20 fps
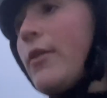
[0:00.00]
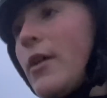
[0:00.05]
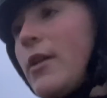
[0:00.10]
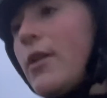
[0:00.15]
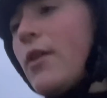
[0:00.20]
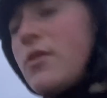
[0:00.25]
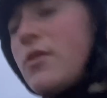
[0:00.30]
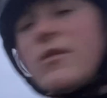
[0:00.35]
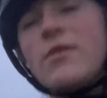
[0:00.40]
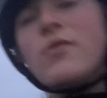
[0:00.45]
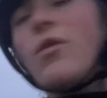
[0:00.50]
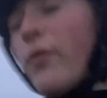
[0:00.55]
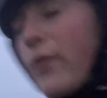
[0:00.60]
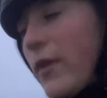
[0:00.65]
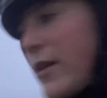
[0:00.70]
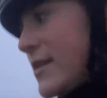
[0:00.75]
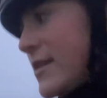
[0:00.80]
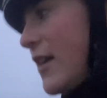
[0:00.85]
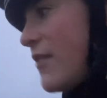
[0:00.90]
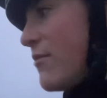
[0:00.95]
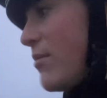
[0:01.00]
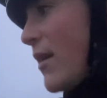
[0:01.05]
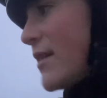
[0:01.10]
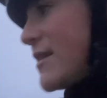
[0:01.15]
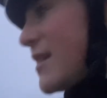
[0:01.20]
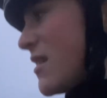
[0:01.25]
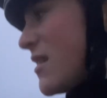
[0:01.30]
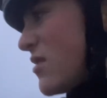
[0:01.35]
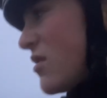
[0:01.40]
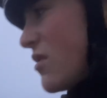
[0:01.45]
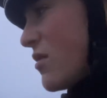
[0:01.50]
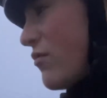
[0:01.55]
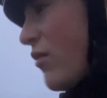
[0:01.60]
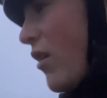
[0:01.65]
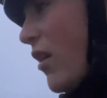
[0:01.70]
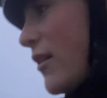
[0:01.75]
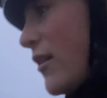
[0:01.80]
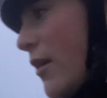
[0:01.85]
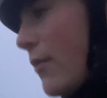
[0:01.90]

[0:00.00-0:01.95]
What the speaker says: I know she's not going to see, but I tend to just ride